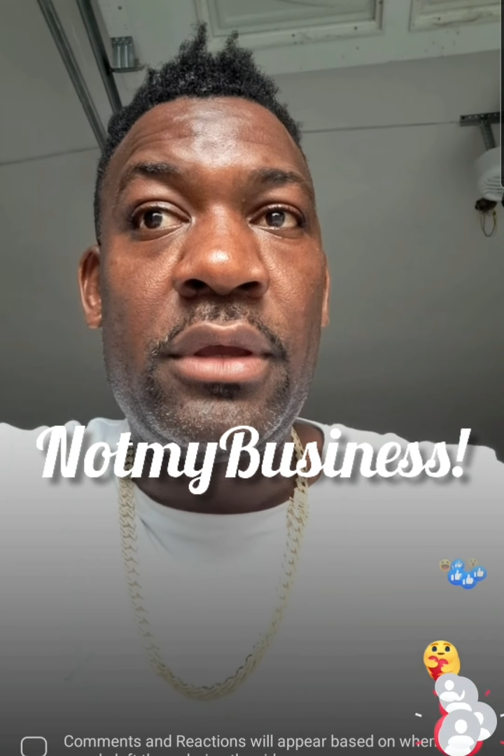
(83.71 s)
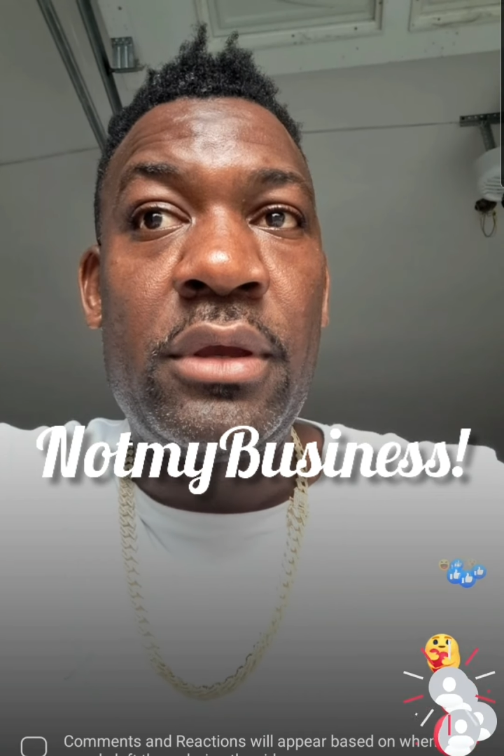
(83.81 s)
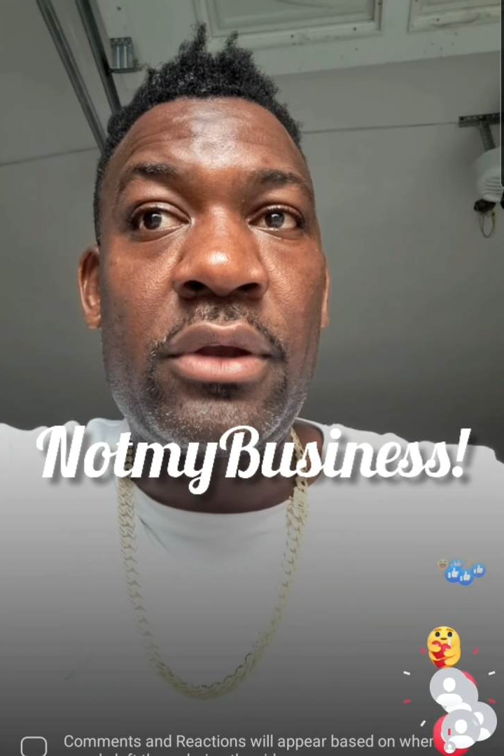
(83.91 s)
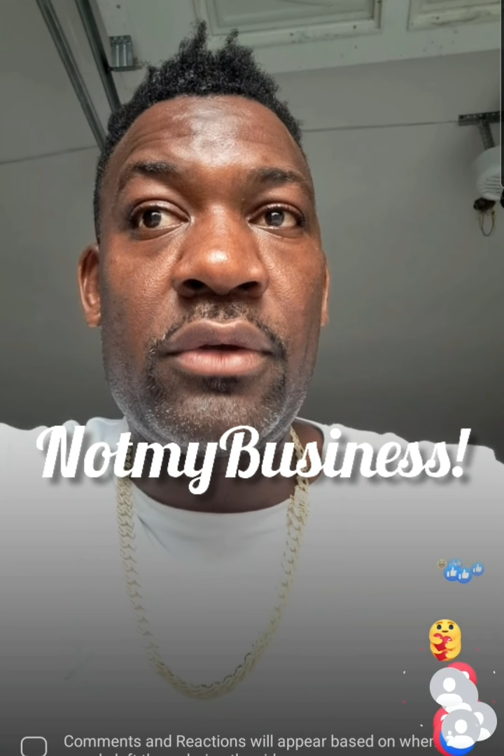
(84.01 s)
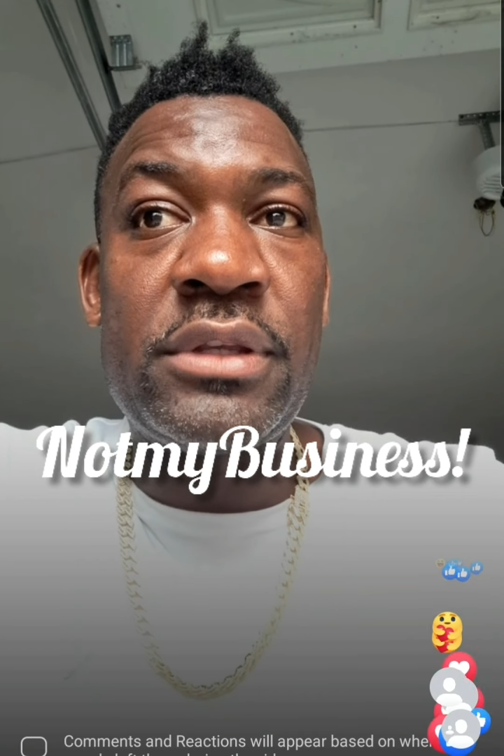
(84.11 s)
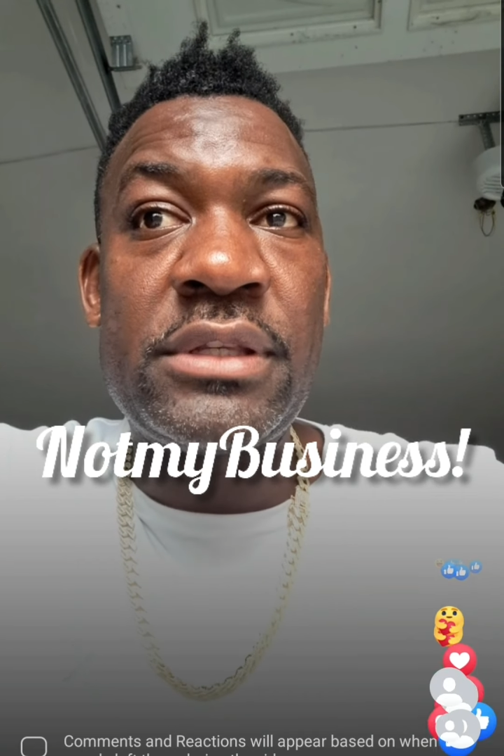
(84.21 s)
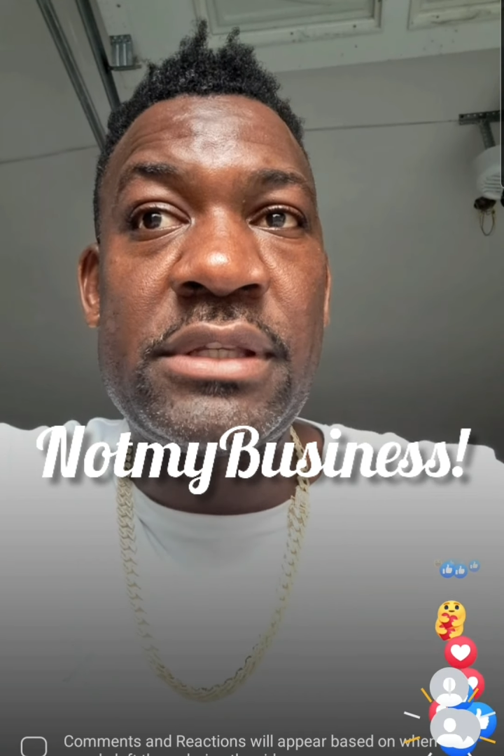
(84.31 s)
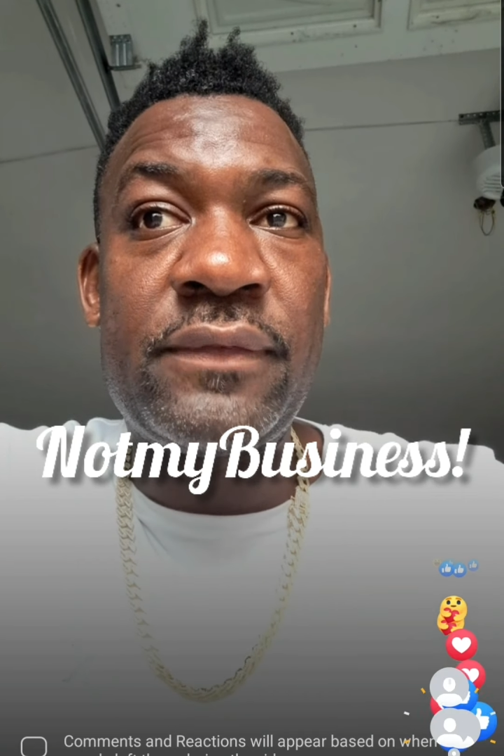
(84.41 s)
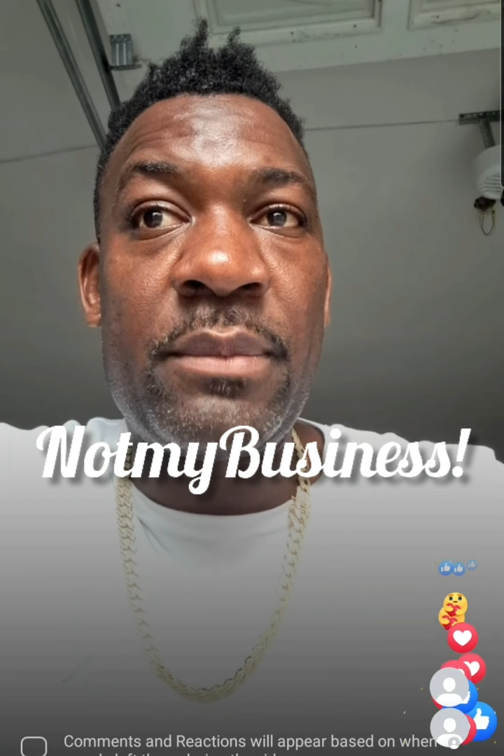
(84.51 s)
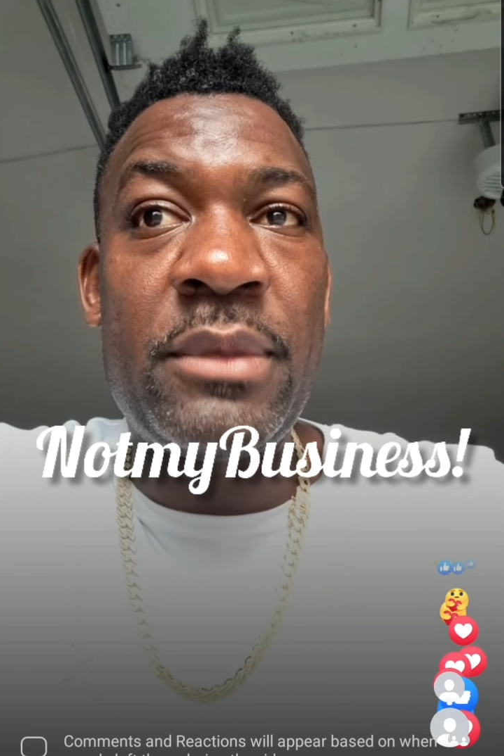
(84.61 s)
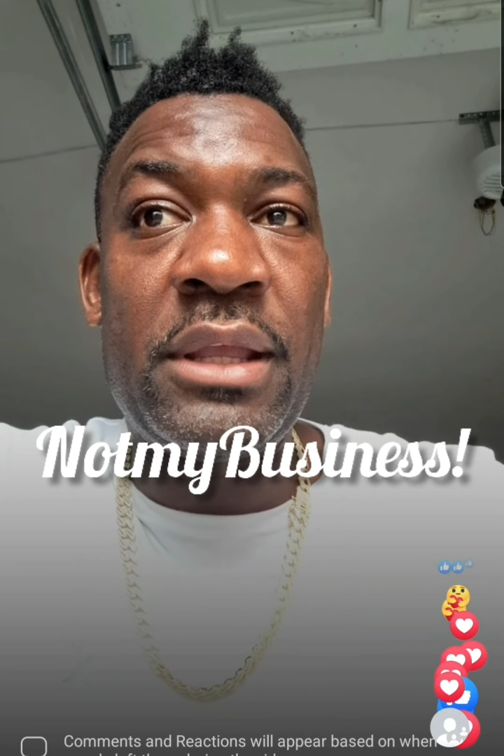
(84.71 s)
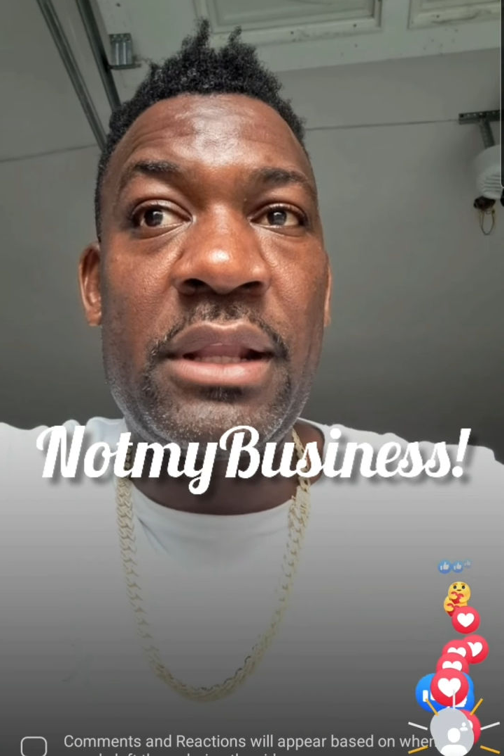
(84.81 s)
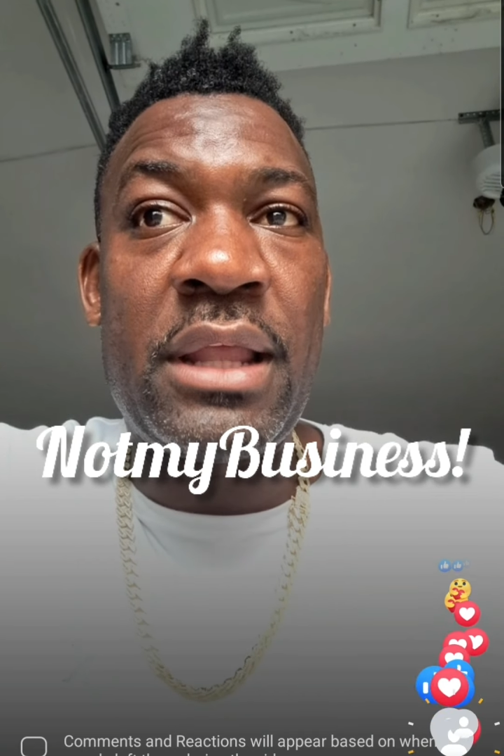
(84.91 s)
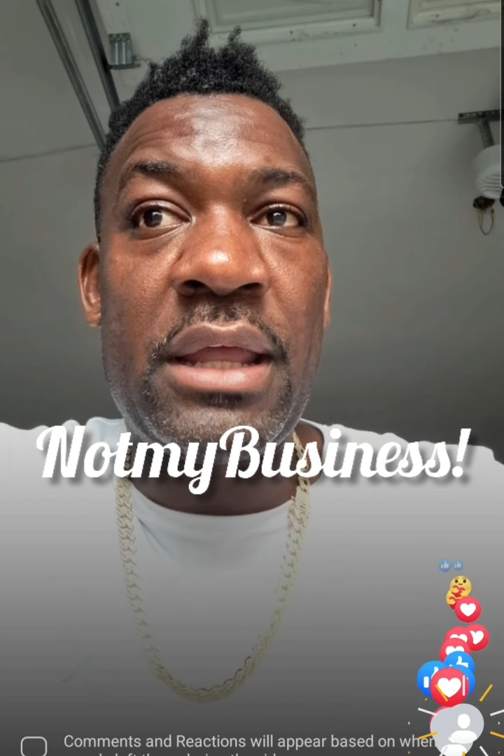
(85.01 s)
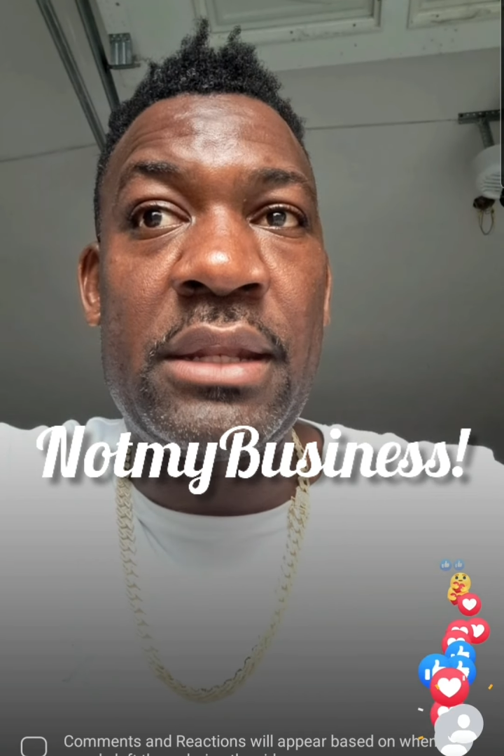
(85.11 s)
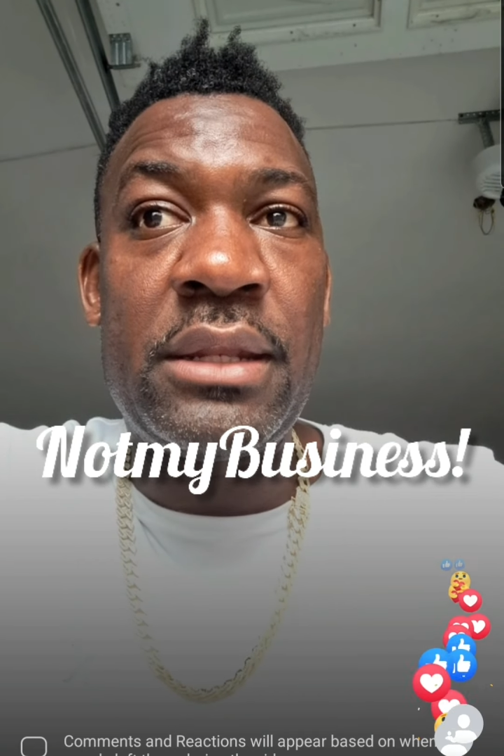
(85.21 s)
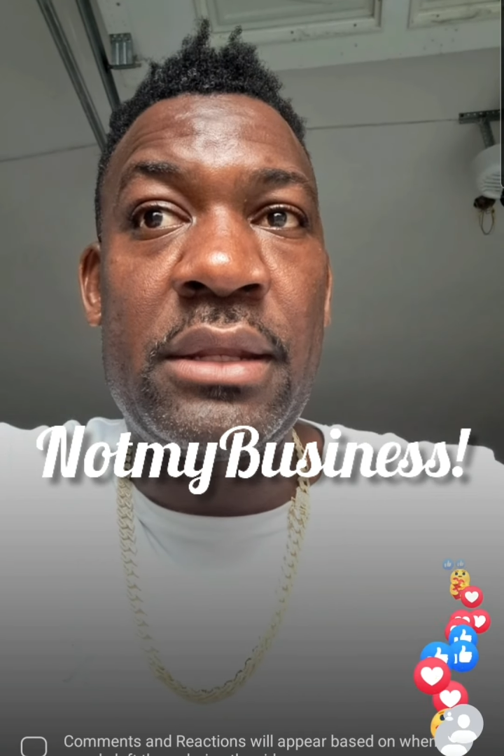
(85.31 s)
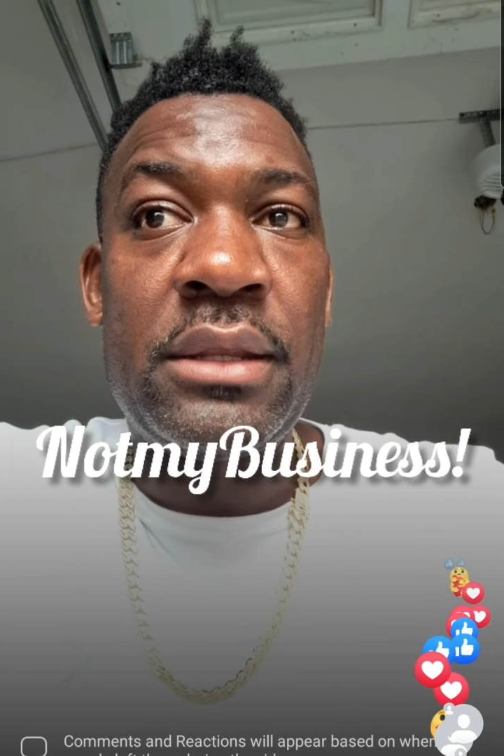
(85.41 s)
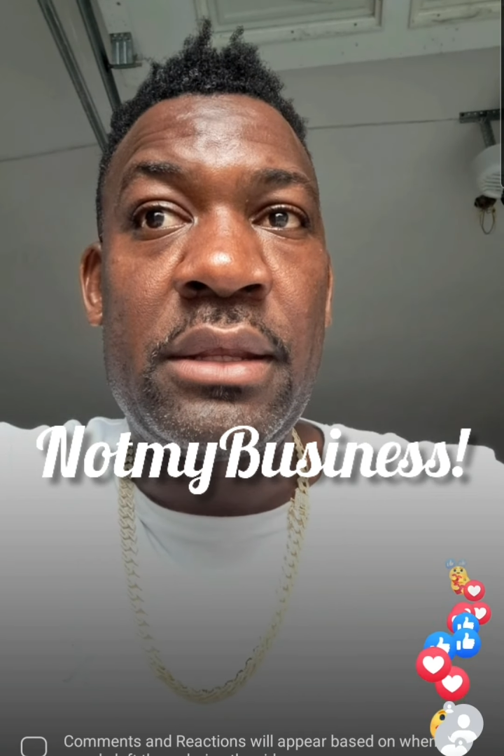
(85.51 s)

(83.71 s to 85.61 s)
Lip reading: Chris from England,